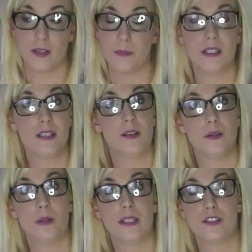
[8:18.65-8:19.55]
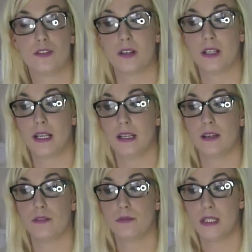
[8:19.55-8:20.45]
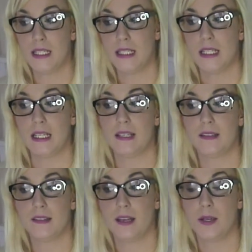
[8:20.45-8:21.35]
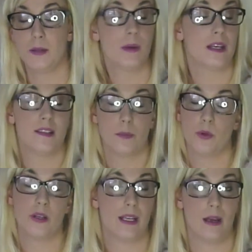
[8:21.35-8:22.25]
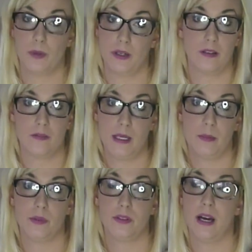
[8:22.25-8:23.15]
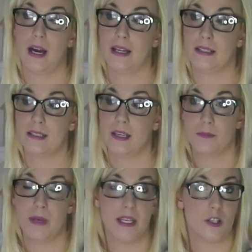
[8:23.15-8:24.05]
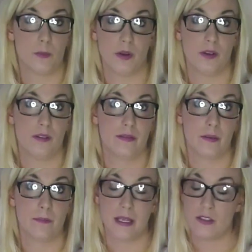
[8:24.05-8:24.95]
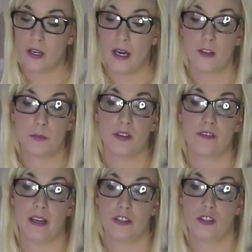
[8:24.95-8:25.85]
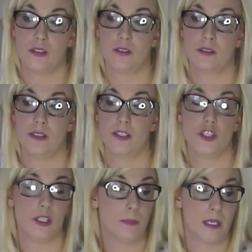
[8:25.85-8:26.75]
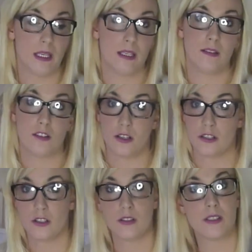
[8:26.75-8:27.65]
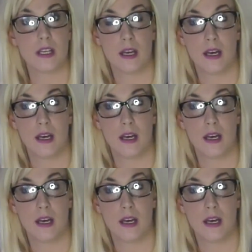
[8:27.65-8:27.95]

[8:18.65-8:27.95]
Somebody who is struggling really needs a support network of people, and made up of mental health professionals, GPs, doctors,